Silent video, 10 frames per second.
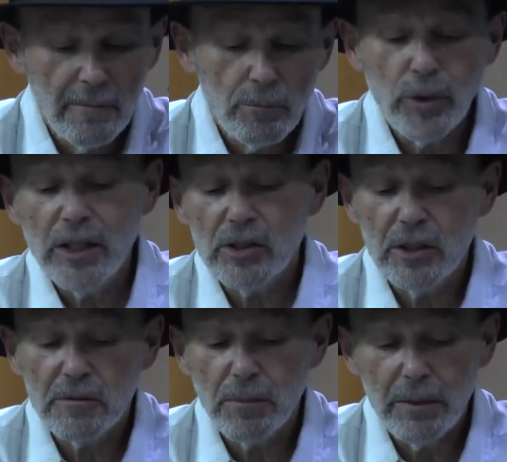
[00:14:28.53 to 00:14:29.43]

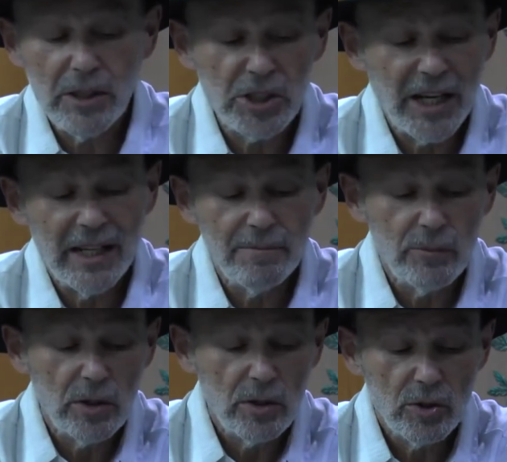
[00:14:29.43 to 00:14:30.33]
brazenness by Meshan,
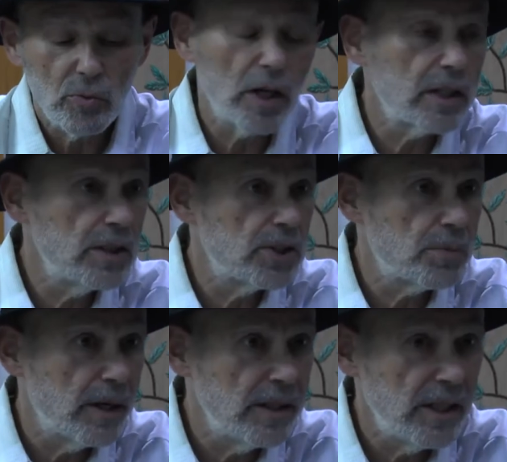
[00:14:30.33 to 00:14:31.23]
drunkenness
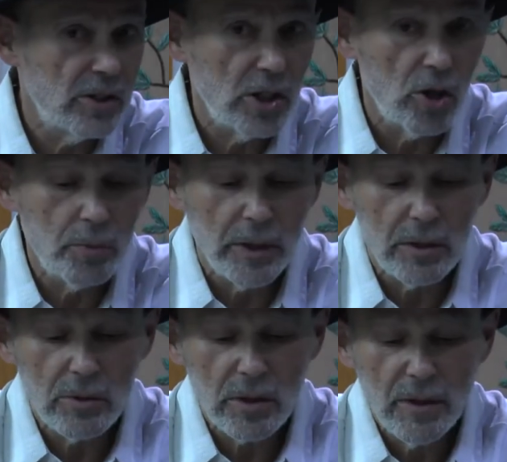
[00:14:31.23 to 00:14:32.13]
by the
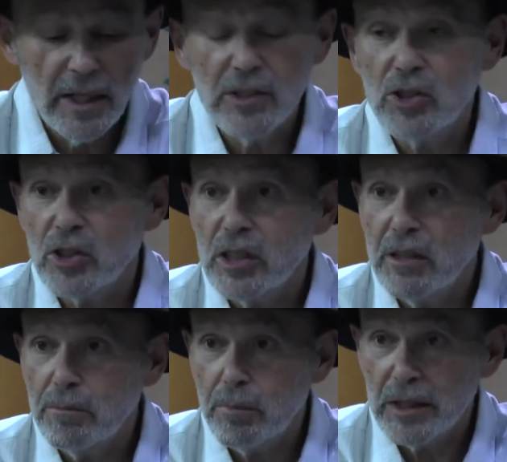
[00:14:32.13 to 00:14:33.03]
Ethiopians, and
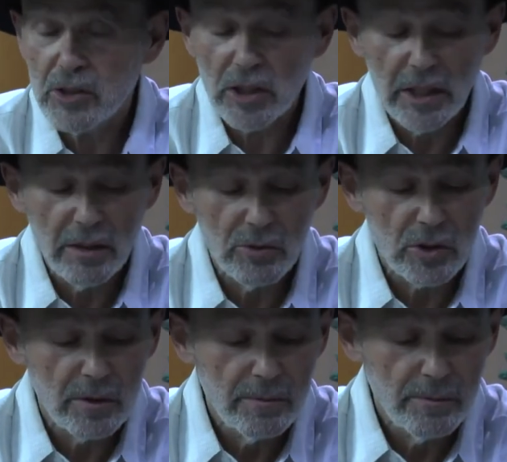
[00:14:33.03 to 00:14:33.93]
sleep by slaves.